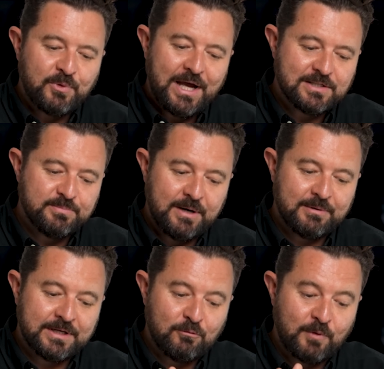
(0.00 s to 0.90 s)
and we had to be
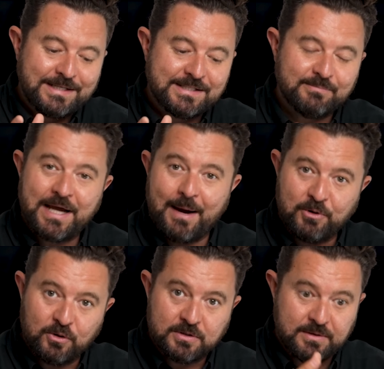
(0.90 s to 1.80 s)
able to raise some
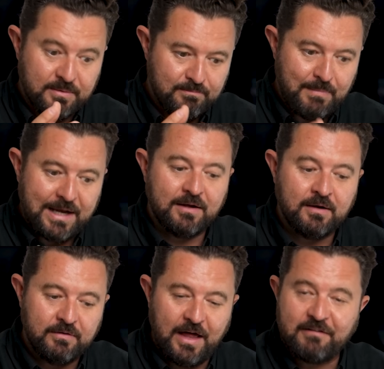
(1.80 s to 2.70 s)
capital to make
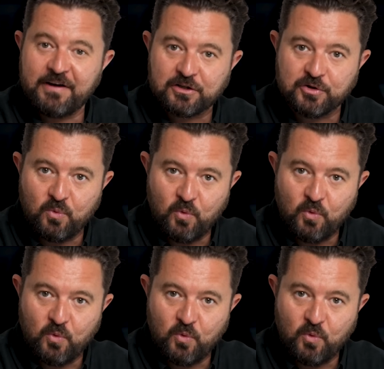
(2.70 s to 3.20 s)
that factory